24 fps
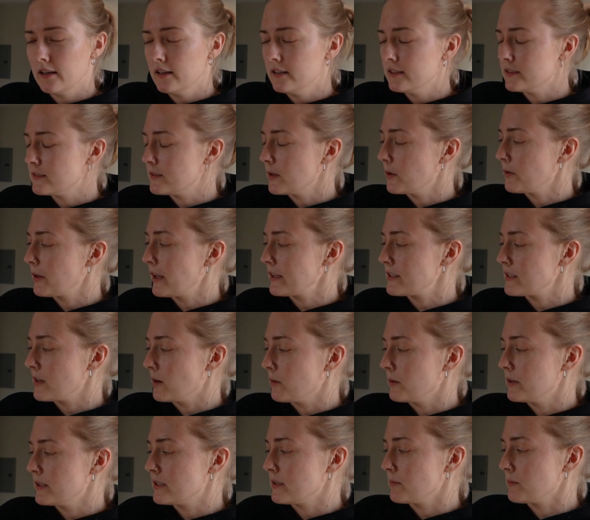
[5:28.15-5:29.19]
So that's
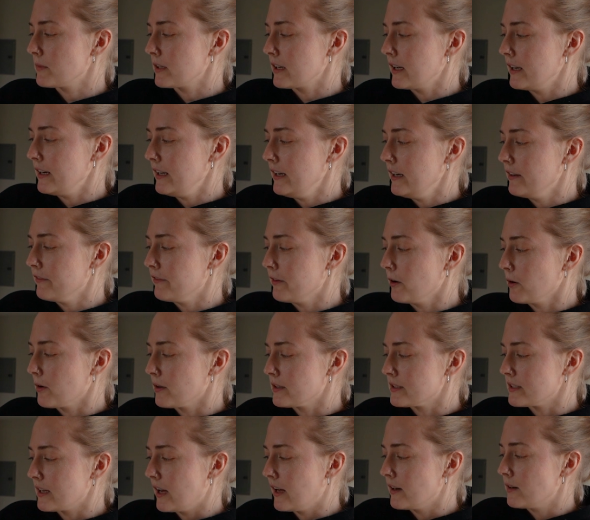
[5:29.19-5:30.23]
always something I need to
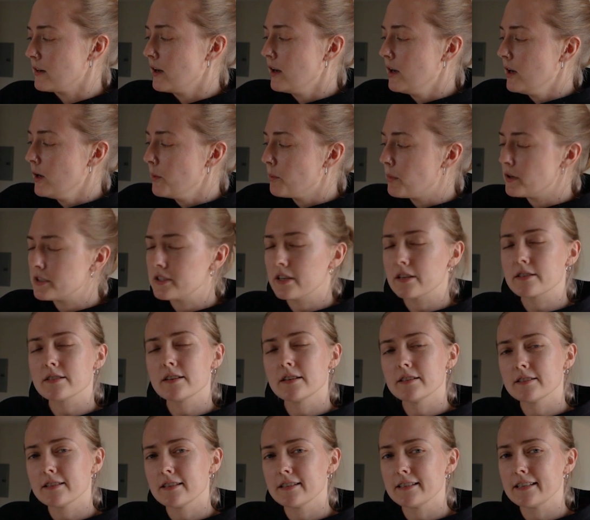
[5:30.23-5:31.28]
focus on.
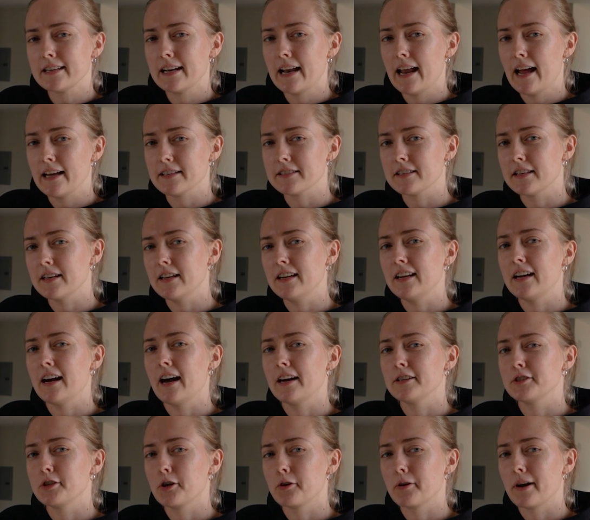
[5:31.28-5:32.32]
Persistence and tenacity
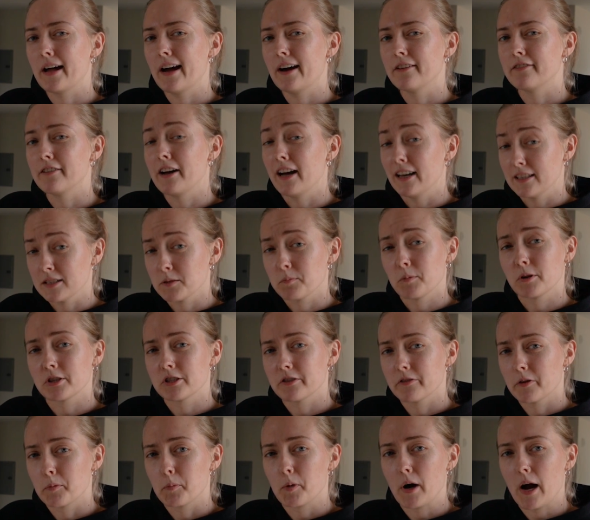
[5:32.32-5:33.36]
I don't have as much
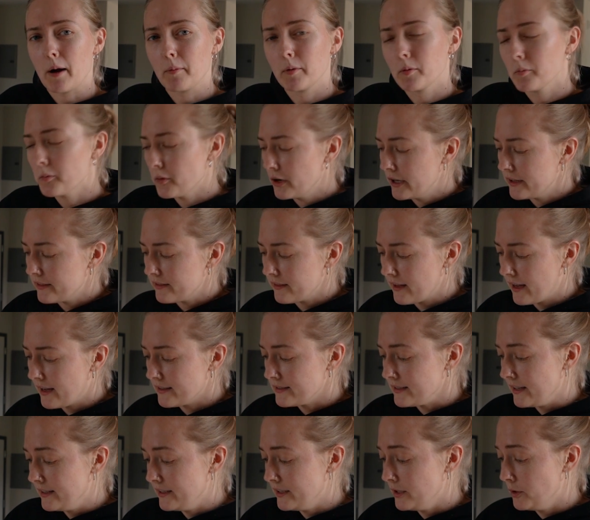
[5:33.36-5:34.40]
of a problem with
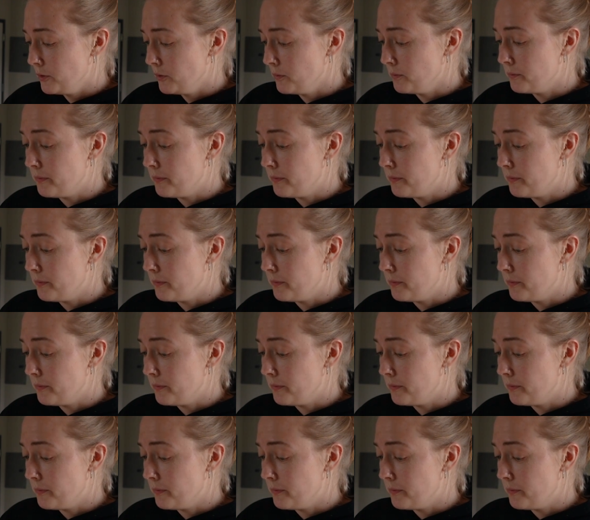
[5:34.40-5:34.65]
as I do